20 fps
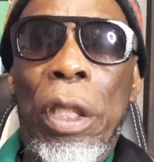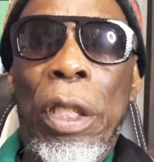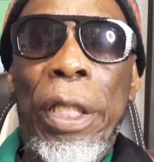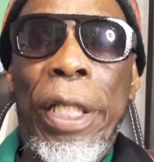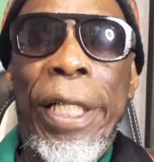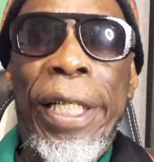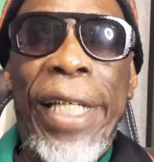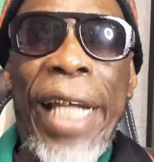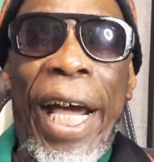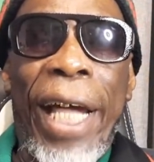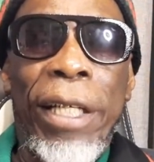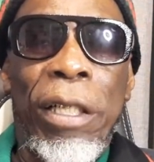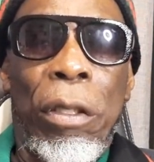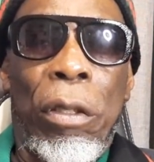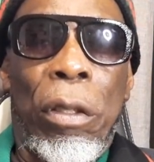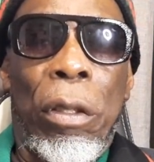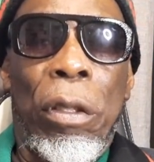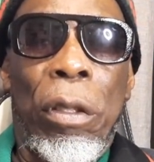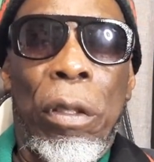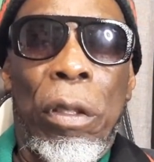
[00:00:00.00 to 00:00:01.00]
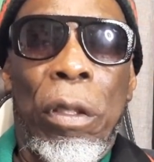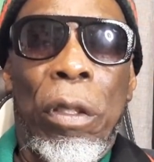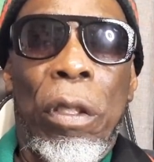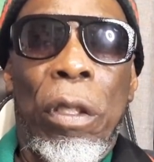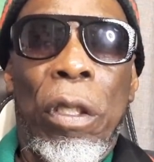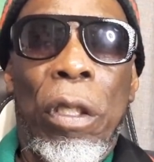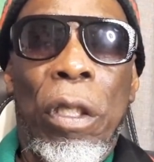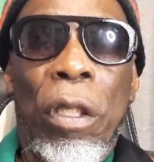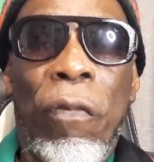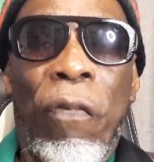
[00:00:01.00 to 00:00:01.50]
the Dan
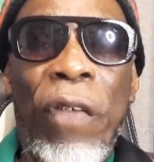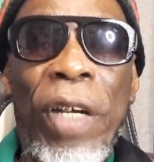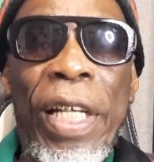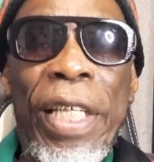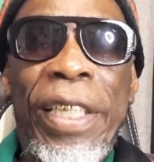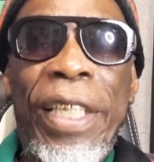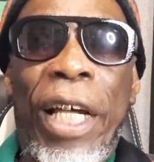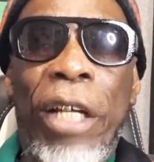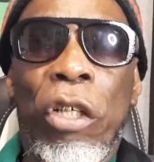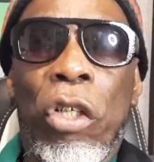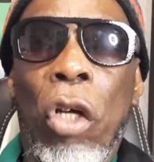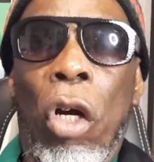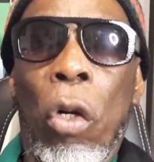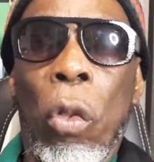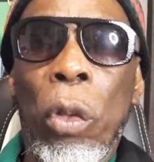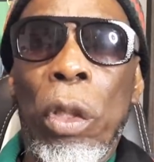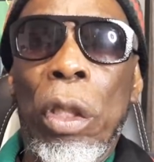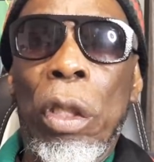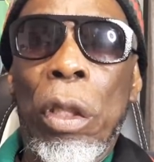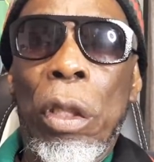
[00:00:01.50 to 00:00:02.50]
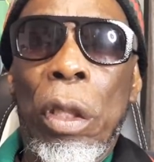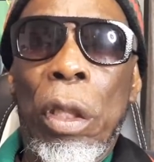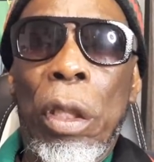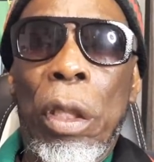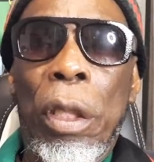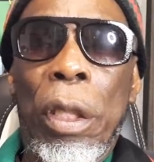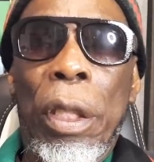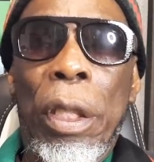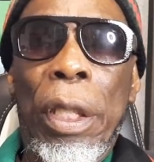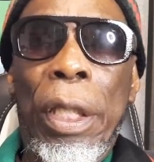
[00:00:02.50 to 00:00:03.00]
for Lizard Town
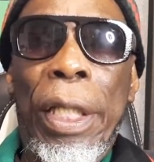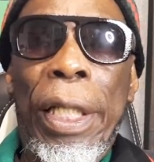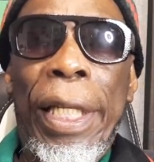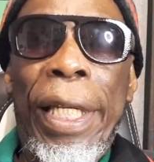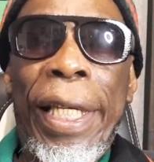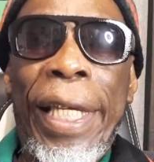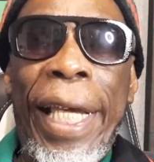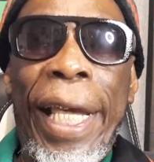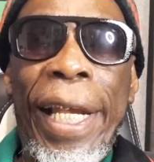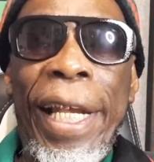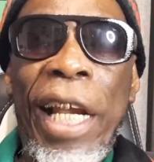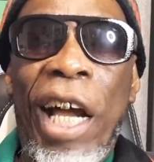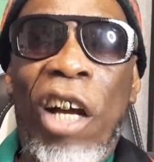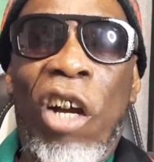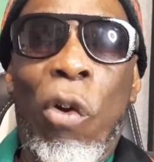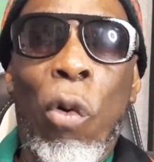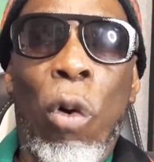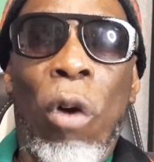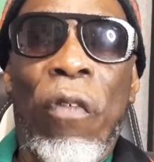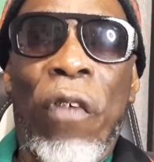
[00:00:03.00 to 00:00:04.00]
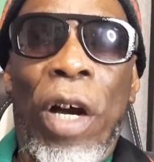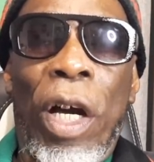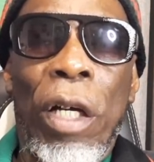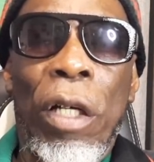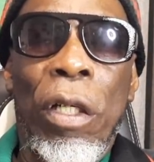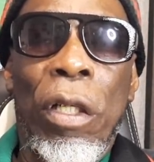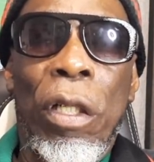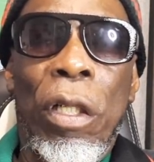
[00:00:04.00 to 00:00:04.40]
get knocked over